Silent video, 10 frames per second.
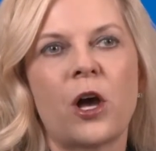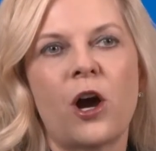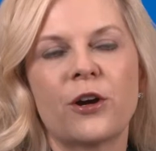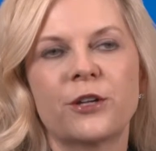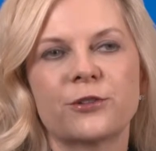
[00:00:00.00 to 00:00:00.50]

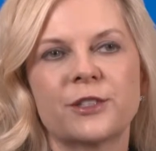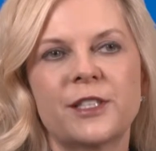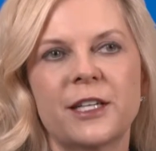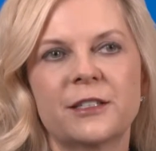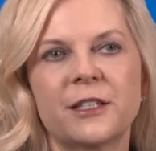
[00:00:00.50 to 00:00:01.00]
Our
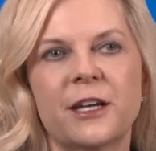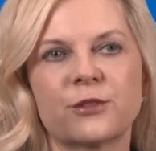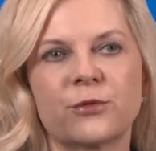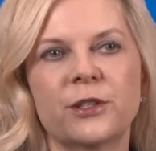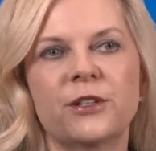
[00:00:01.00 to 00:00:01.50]
understanding
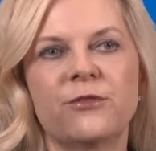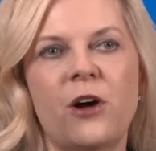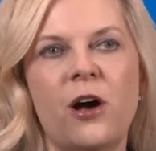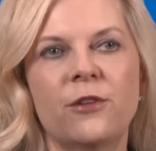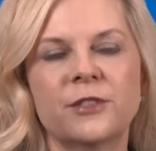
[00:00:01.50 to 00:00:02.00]
has really
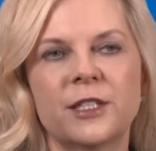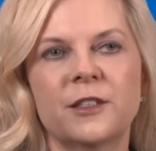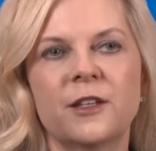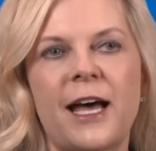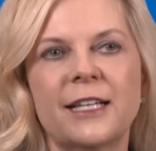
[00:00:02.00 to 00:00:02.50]
evolved in
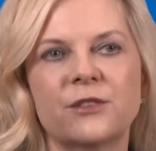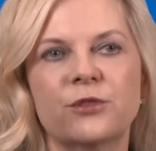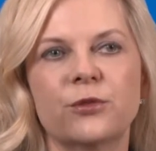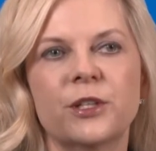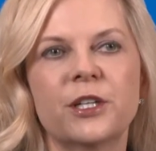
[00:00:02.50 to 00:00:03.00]
the last
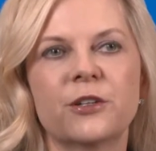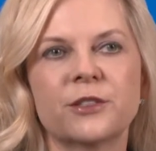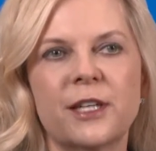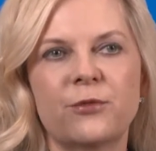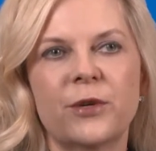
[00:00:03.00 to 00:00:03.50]
few
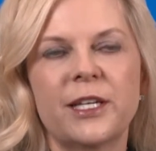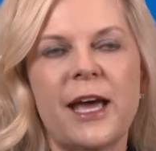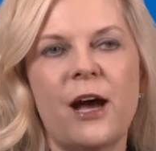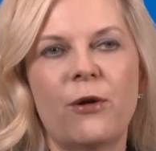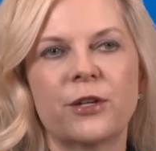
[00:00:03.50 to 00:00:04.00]
years, and we
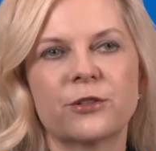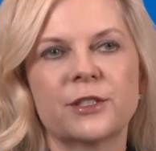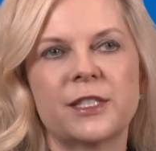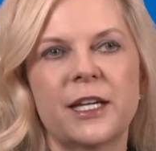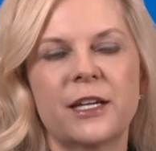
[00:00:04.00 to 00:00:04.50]
now
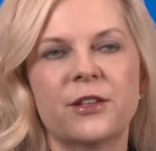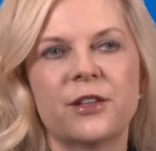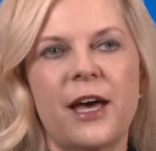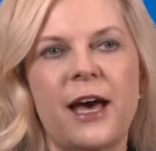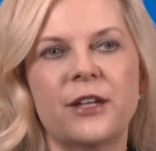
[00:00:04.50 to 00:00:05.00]

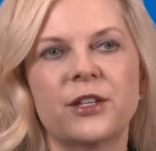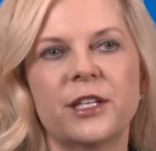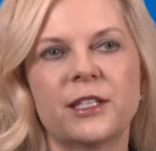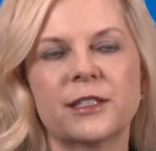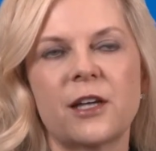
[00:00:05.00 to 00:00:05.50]
understand that
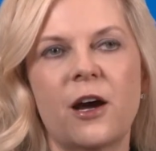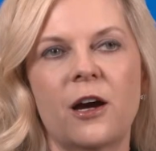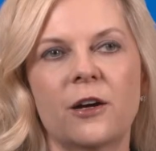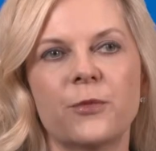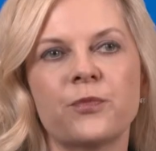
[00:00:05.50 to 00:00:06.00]
these
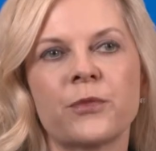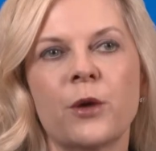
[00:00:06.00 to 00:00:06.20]
are